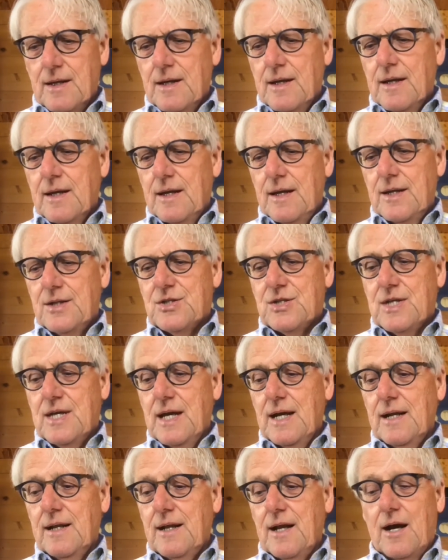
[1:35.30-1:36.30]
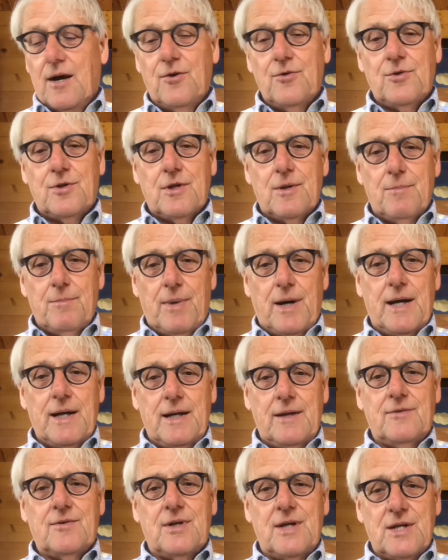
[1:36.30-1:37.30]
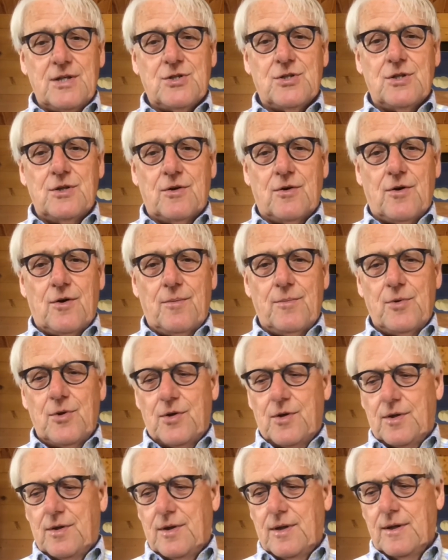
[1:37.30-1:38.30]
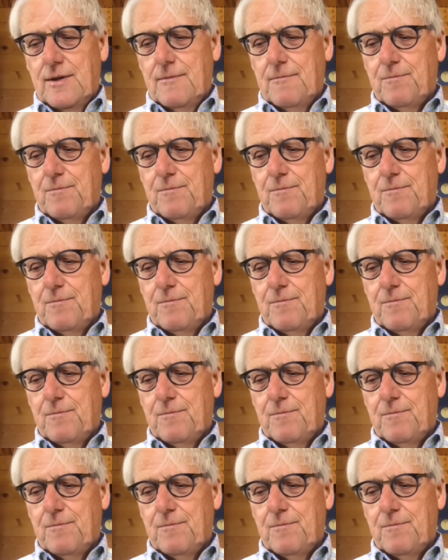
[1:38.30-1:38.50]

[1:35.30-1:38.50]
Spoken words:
It's carried out by an international community.